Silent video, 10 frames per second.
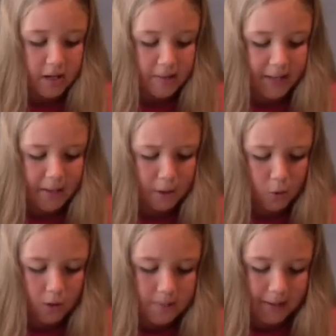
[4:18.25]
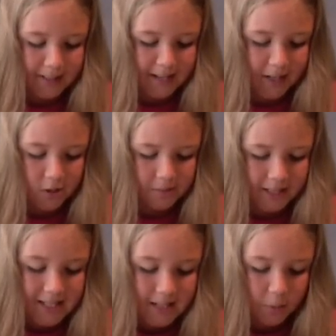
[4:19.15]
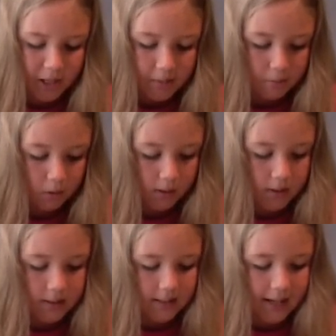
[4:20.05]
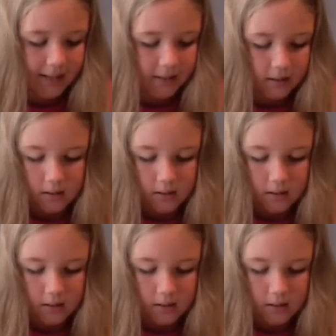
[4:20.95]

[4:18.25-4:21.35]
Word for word: They came on horseback to get her because someone had broken his leg.